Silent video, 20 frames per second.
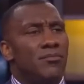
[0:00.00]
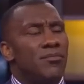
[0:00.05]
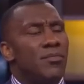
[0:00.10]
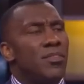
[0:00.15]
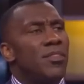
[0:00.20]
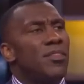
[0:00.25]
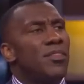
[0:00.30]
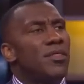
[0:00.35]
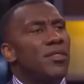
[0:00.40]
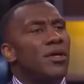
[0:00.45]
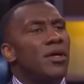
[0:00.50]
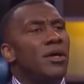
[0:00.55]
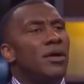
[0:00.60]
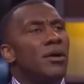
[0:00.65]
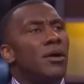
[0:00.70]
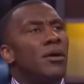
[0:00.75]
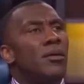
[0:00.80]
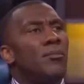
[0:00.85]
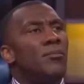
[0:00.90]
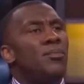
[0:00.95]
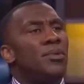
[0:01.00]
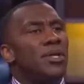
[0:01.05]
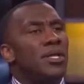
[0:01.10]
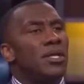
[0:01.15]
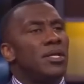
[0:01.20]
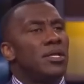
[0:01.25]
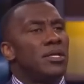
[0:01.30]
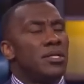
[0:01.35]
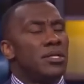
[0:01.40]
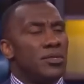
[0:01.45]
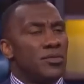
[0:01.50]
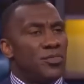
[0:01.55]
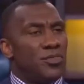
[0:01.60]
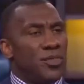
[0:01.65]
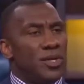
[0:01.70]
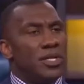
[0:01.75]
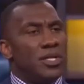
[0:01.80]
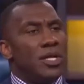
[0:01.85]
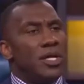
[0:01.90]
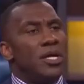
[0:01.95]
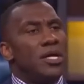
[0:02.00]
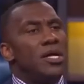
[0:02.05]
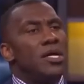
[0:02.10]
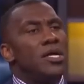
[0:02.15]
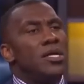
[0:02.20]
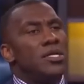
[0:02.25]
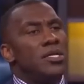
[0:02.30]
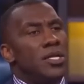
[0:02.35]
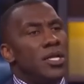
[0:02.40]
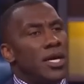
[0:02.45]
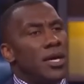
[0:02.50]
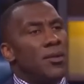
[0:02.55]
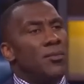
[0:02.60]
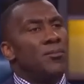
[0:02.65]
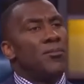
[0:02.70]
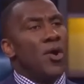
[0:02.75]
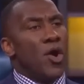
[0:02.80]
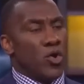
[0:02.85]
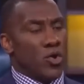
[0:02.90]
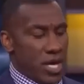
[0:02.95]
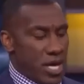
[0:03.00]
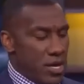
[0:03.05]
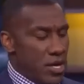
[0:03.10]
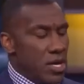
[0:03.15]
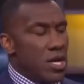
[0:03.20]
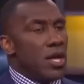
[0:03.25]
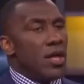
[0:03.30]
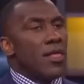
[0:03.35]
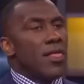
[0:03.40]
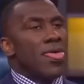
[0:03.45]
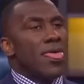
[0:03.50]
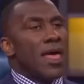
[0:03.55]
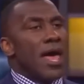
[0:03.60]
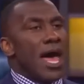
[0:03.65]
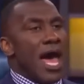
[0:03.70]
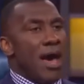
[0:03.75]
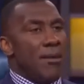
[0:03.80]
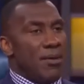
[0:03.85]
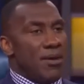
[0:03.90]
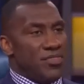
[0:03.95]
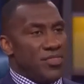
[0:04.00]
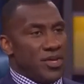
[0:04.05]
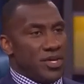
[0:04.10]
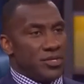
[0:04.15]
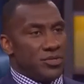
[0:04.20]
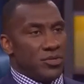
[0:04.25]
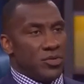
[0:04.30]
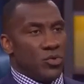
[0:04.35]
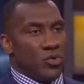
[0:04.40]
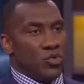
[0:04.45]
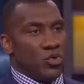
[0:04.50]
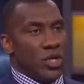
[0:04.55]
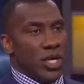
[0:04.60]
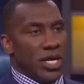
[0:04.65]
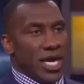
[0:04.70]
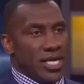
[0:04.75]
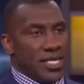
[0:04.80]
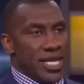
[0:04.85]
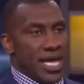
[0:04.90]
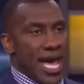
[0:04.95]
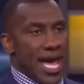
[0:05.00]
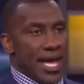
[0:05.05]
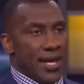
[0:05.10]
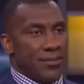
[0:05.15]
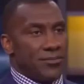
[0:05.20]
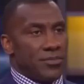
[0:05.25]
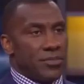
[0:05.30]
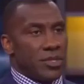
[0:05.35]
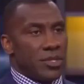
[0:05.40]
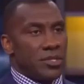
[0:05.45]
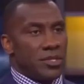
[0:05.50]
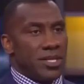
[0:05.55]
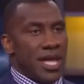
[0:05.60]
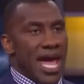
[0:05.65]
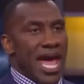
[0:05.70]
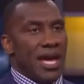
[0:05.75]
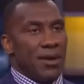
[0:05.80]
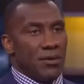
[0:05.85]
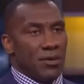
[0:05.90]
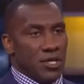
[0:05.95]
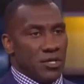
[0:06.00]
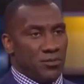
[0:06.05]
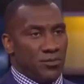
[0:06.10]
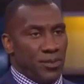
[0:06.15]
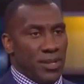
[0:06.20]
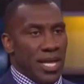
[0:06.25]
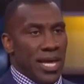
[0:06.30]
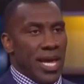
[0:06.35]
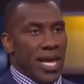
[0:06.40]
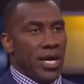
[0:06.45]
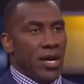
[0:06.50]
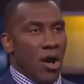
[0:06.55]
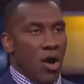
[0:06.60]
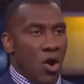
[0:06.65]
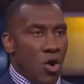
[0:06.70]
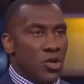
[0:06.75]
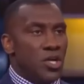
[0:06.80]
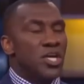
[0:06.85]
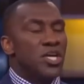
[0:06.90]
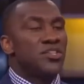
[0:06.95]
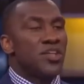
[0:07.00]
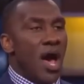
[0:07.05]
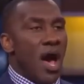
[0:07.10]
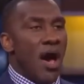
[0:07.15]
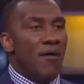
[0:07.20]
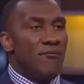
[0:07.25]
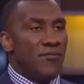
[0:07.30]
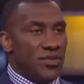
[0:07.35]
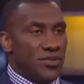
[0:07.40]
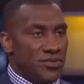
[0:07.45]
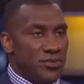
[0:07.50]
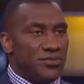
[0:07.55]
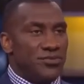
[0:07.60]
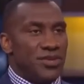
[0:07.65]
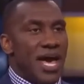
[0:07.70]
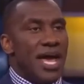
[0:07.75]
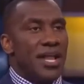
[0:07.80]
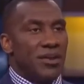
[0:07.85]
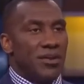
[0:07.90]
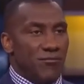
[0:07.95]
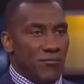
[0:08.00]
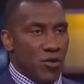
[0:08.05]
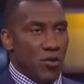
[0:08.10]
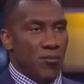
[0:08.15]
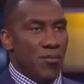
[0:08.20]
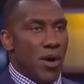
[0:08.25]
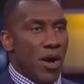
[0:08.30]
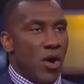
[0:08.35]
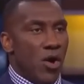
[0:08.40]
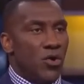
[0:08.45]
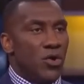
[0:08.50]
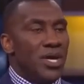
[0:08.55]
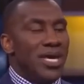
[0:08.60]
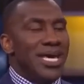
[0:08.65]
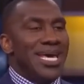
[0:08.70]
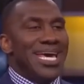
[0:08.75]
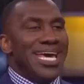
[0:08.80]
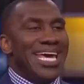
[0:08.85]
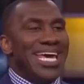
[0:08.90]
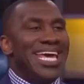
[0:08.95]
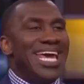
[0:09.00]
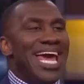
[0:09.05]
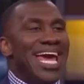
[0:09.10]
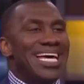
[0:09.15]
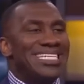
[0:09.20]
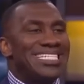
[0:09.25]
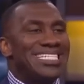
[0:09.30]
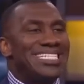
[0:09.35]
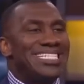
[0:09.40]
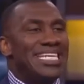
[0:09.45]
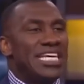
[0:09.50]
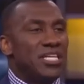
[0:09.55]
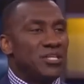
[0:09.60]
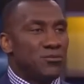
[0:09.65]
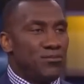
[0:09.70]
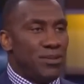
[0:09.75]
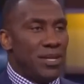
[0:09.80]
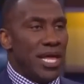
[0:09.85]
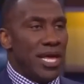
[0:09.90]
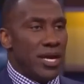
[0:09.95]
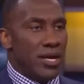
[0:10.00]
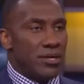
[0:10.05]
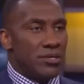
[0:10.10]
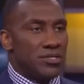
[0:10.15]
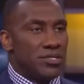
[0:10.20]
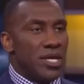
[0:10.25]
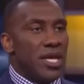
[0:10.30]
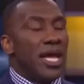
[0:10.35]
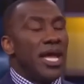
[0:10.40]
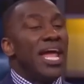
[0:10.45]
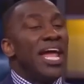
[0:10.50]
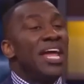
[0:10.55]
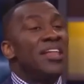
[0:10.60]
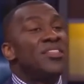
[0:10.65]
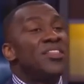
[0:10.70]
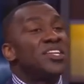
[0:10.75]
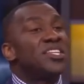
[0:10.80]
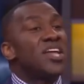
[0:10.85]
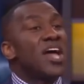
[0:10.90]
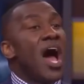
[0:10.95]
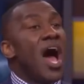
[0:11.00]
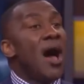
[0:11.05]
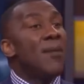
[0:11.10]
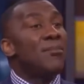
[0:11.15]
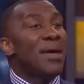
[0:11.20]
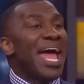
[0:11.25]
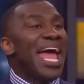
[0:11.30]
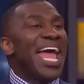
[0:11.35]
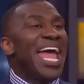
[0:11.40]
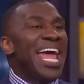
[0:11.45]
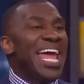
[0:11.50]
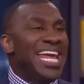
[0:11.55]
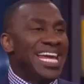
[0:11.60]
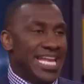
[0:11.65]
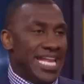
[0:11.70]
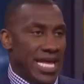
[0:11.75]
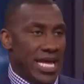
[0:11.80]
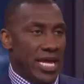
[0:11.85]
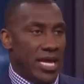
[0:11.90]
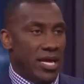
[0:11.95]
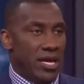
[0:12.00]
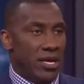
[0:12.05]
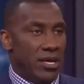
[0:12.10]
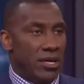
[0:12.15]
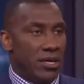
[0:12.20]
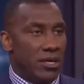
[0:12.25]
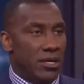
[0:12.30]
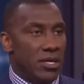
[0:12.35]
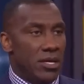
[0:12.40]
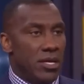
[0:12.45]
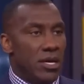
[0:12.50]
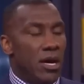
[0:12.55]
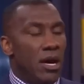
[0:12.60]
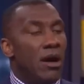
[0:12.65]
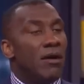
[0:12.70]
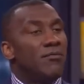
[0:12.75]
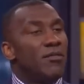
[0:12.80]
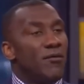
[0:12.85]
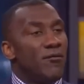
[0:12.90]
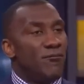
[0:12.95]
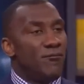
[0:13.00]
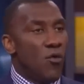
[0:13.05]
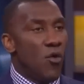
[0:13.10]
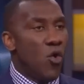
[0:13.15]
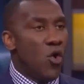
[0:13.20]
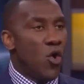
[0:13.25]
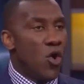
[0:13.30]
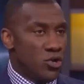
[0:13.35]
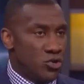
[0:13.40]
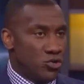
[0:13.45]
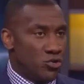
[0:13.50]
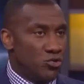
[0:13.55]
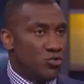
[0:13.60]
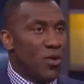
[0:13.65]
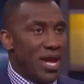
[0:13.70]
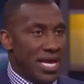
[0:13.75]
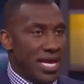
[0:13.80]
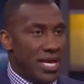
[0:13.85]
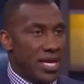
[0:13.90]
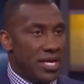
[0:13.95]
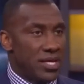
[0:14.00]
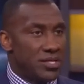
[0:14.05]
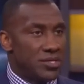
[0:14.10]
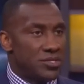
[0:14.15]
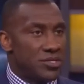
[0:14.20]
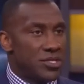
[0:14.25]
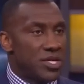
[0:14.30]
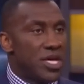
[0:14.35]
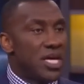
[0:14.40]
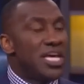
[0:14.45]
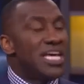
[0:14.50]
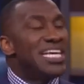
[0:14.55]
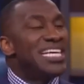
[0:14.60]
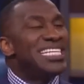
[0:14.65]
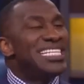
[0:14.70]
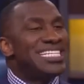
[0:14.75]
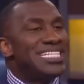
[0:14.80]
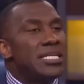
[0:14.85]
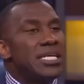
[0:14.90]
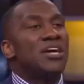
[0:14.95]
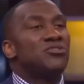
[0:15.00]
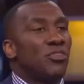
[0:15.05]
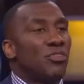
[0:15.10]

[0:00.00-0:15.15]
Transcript: You saw the light. How much crow do you have to eat before you finally give in? How about this? Look at Dak. Dak is playing on his offensive side of the football. He has 6 players in the top 80 of the 400 rankings. He has the three.